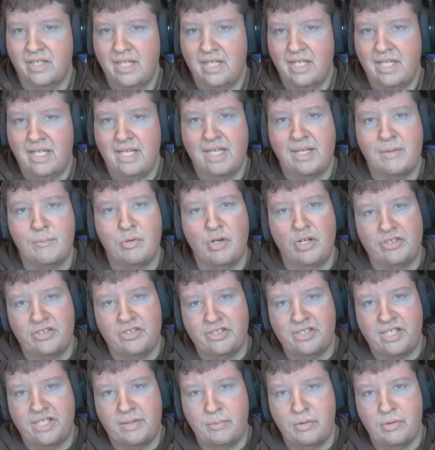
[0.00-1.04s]
In
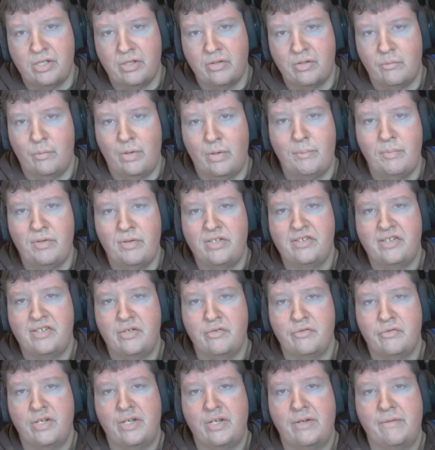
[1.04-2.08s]
Project Epoch, weapons now
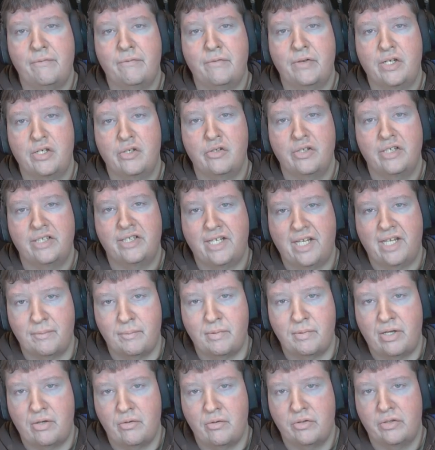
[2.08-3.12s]
grant feral attack
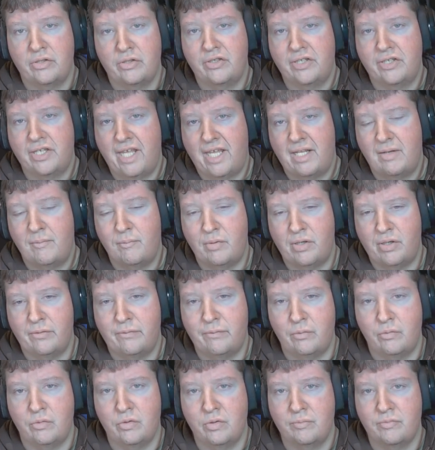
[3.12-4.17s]
power to cat and bear
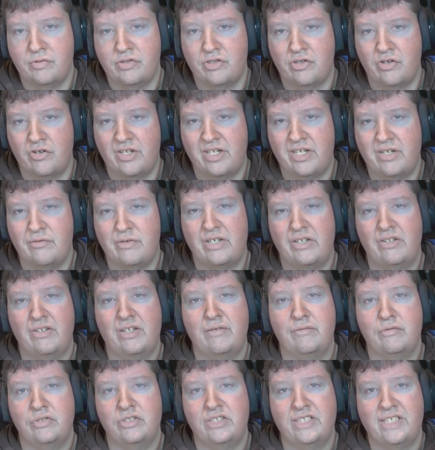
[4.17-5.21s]
forms starting around
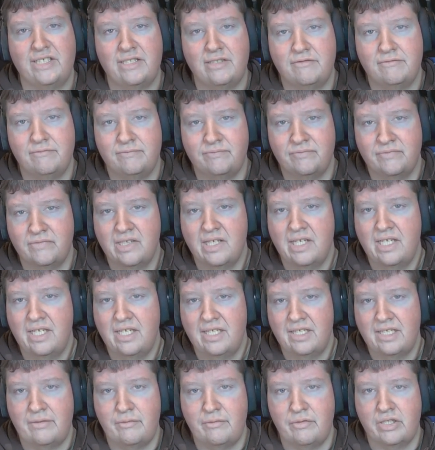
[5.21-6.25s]
level 10,
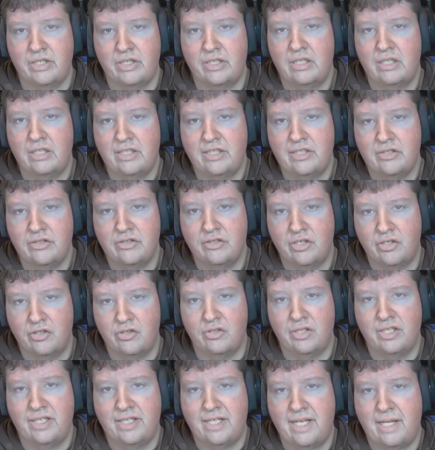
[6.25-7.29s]
giving a clear
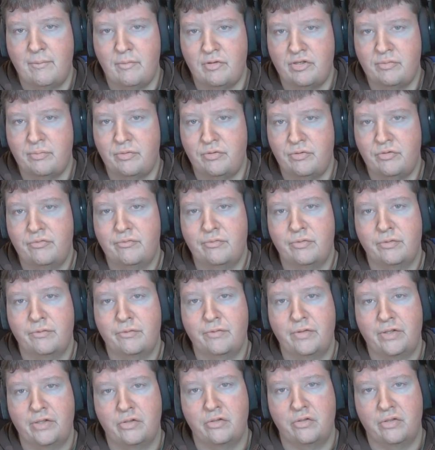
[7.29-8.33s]
early damage boost for
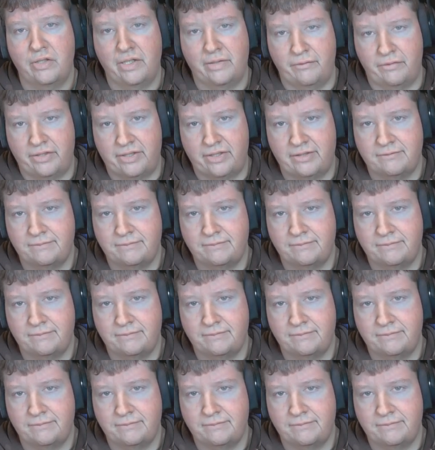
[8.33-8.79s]
feral leveling.